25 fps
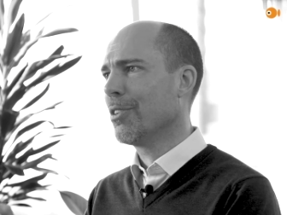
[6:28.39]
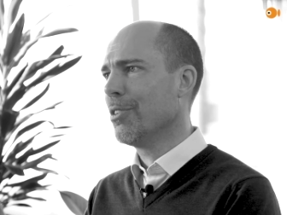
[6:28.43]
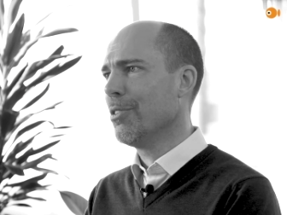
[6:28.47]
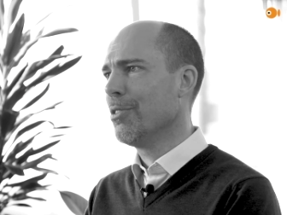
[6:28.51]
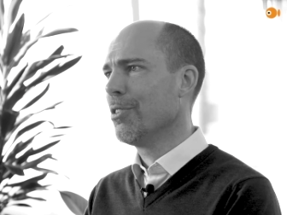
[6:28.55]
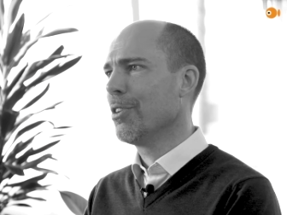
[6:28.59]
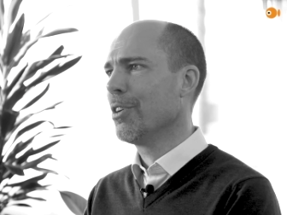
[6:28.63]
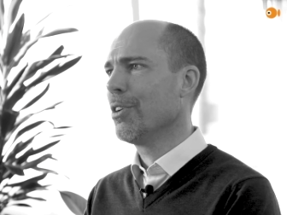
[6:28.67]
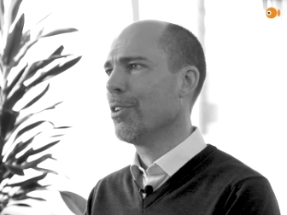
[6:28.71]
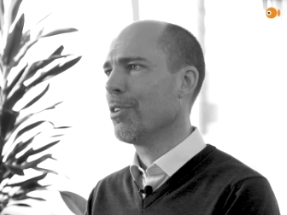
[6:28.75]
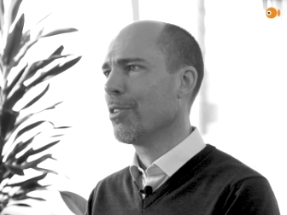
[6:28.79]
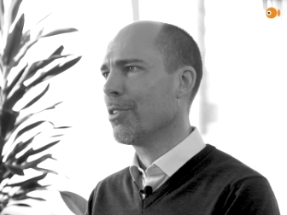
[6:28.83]

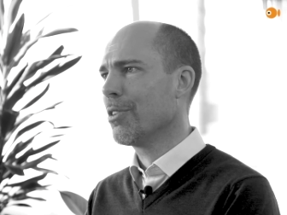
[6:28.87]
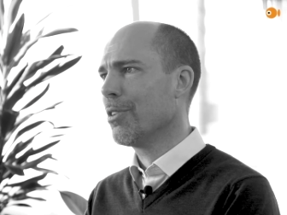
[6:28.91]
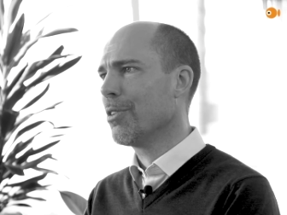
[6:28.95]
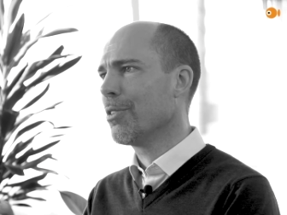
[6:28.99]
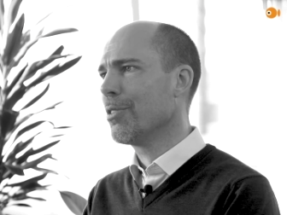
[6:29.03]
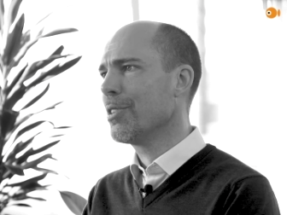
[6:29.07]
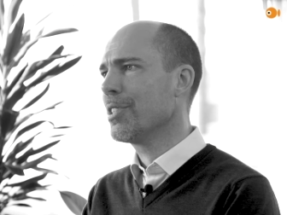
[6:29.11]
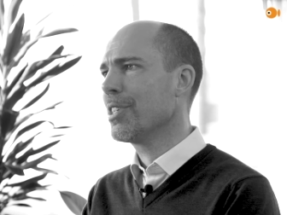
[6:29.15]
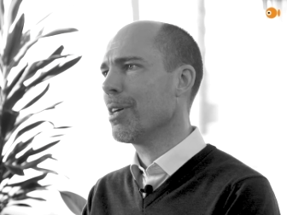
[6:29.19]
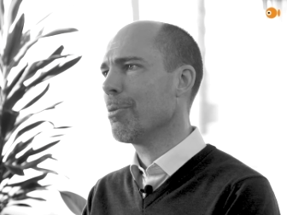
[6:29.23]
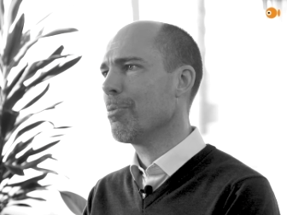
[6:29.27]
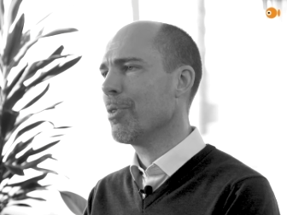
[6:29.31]
Google or,
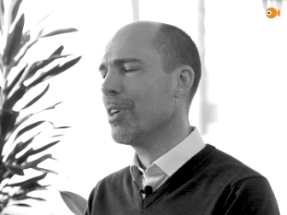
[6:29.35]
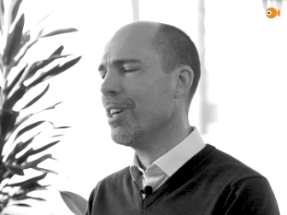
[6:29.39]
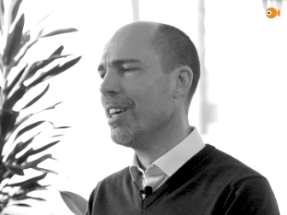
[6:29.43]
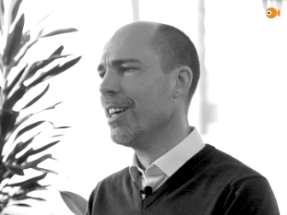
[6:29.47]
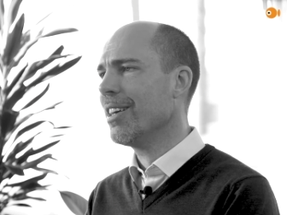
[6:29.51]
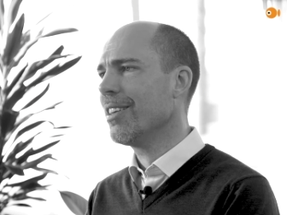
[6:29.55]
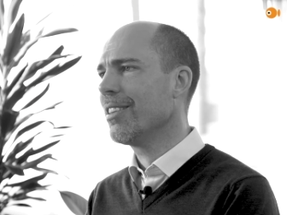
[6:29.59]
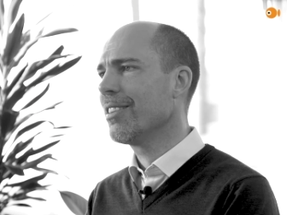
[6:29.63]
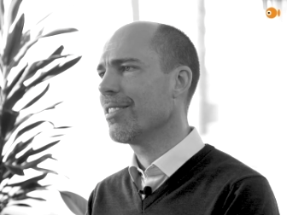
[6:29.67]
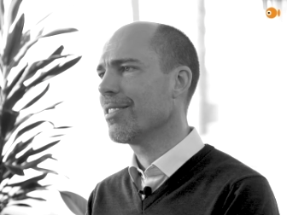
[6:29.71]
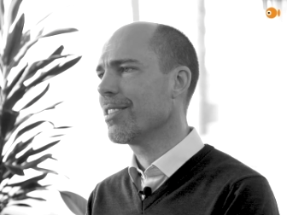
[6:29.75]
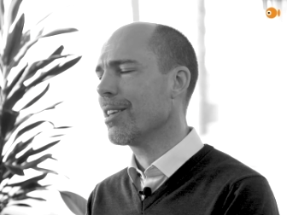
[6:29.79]
or somewhere
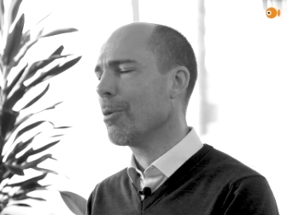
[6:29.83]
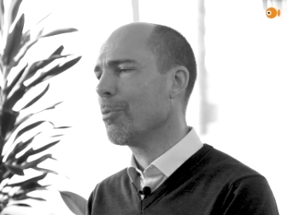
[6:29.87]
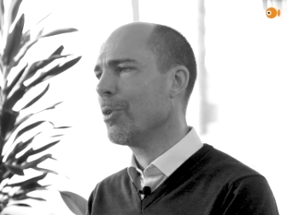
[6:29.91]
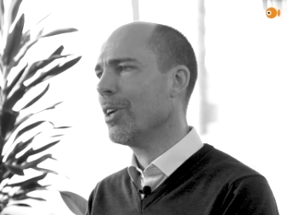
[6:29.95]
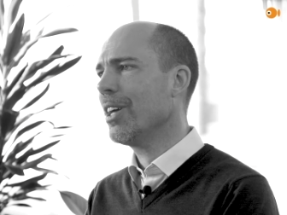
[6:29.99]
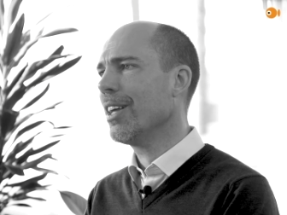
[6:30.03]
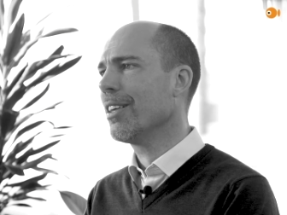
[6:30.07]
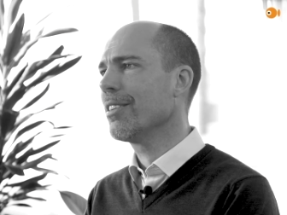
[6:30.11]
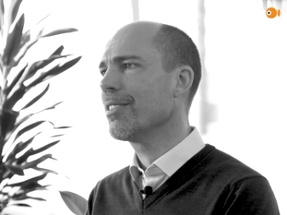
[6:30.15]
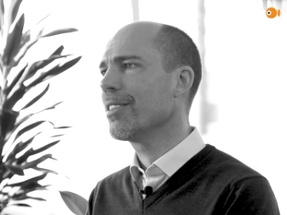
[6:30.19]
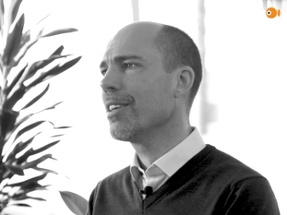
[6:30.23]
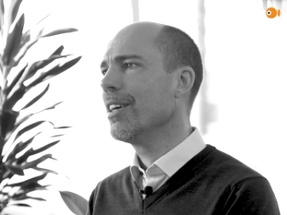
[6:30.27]
else, someone
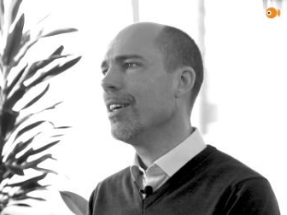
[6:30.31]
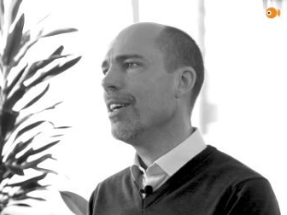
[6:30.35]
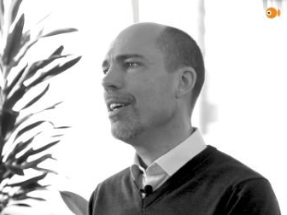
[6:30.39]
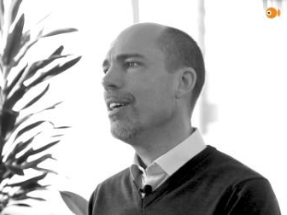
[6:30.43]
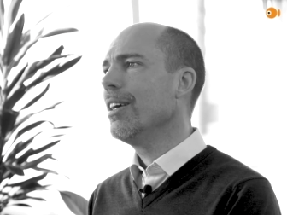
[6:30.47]
else,